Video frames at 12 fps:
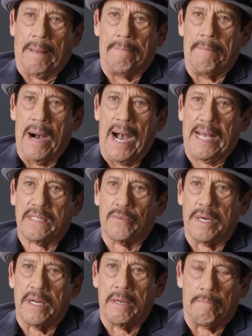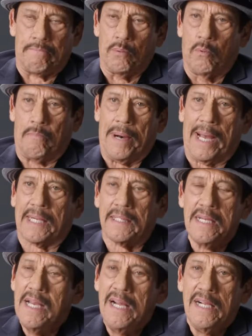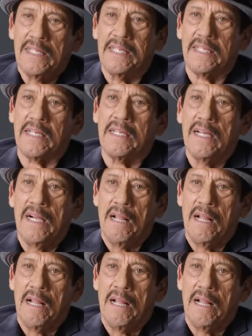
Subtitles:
My eyes went in the pool pocket. She says,